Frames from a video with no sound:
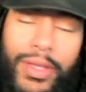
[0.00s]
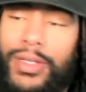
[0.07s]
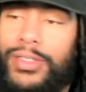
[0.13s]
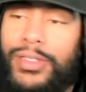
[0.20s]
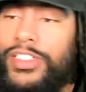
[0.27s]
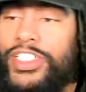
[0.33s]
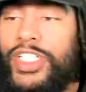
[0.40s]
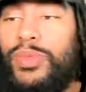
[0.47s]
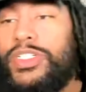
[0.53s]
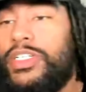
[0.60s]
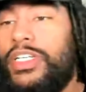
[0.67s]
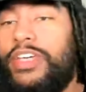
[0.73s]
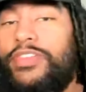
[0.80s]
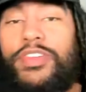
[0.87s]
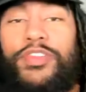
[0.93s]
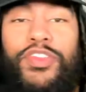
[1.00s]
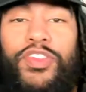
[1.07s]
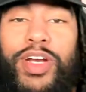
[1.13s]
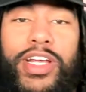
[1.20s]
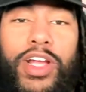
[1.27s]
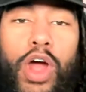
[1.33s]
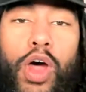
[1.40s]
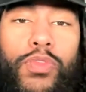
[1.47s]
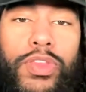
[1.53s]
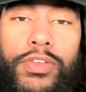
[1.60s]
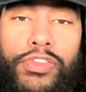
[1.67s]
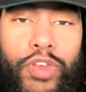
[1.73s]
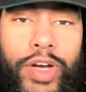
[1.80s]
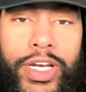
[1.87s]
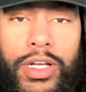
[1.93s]
She was living freak off the
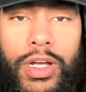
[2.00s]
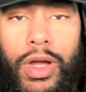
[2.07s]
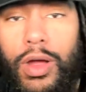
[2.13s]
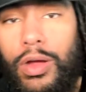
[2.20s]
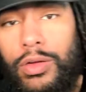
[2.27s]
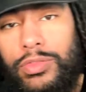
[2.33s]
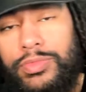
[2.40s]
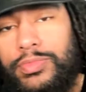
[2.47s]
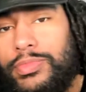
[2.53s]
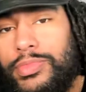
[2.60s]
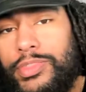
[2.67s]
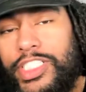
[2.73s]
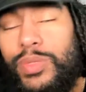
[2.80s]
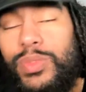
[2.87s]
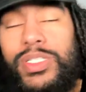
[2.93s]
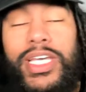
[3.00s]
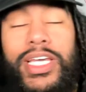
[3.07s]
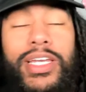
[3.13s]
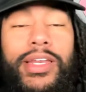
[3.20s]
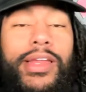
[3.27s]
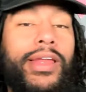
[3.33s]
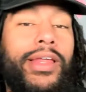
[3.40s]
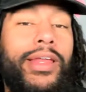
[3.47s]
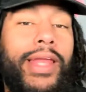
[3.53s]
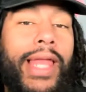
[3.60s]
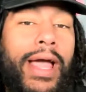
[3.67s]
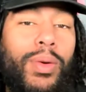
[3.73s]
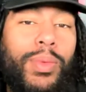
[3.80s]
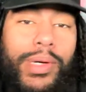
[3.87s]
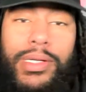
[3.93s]
freak off. She was getting an
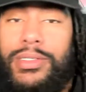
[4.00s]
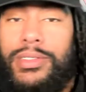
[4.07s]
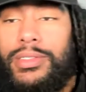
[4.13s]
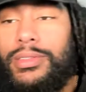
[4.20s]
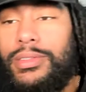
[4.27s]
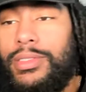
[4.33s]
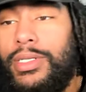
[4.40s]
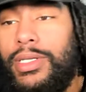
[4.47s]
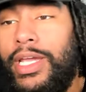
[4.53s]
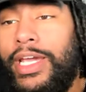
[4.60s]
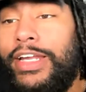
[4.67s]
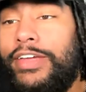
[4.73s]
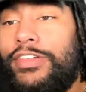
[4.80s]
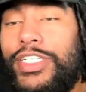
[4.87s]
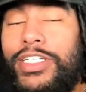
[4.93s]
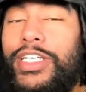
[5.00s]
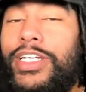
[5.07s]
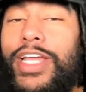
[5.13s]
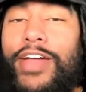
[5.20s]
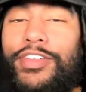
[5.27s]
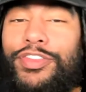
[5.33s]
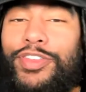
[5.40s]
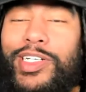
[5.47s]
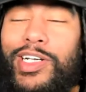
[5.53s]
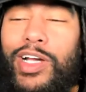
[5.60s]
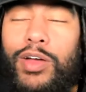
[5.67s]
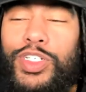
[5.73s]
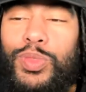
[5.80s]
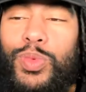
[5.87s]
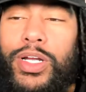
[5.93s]
allowance. And if she didn't have a freak off,
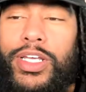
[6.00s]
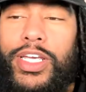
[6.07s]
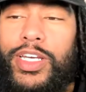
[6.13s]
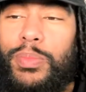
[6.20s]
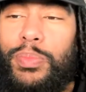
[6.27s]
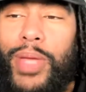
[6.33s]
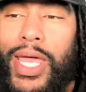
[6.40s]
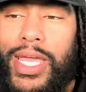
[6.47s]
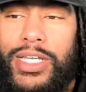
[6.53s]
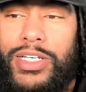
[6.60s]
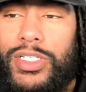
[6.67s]
she wasn't getting paid.